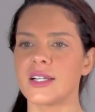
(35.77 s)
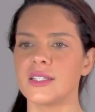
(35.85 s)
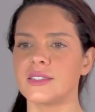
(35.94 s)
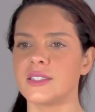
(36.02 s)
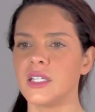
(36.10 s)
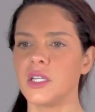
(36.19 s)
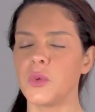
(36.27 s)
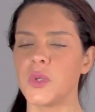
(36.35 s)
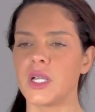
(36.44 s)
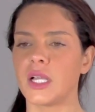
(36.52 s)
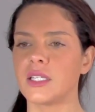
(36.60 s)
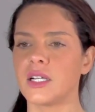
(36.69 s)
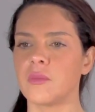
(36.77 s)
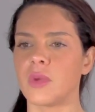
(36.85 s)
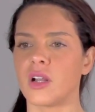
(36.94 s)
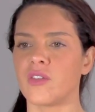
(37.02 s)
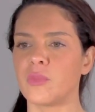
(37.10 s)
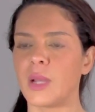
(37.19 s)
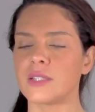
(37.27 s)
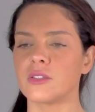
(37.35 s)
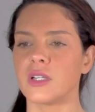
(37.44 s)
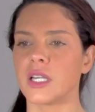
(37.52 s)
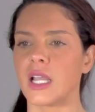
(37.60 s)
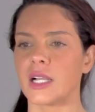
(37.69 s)
continuing a number of
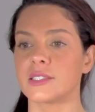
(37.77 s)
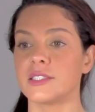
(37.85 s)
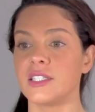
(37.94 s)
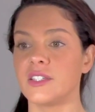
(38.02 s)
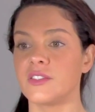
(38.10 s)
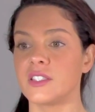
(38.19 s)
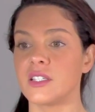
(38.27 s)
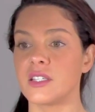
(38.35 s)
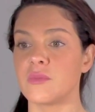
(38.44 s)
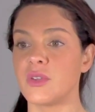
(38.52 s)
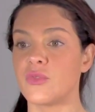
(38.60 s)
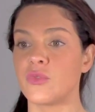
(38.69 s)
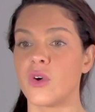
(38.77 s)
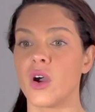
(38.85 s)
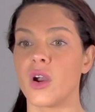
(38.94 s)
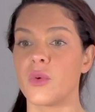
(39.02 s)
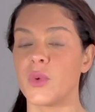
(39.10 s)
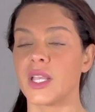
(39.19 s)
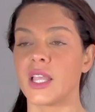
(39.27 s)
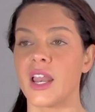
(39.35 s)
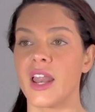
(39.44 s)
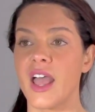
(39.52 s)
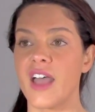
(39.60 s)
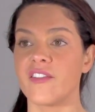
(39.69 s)
platonic activities before we can
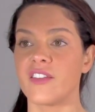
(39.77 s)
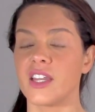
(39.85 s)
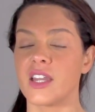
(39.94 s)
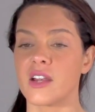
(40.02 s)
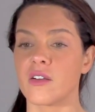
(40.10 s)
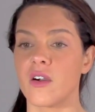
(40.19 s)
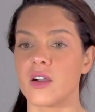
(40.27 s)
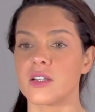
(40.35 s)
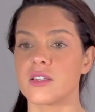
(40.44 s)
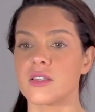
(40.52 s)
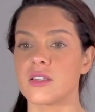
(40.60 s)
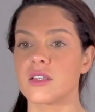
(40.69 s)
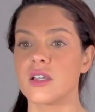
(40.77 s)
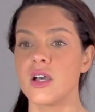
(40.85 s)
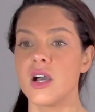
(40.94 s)
have intercourse.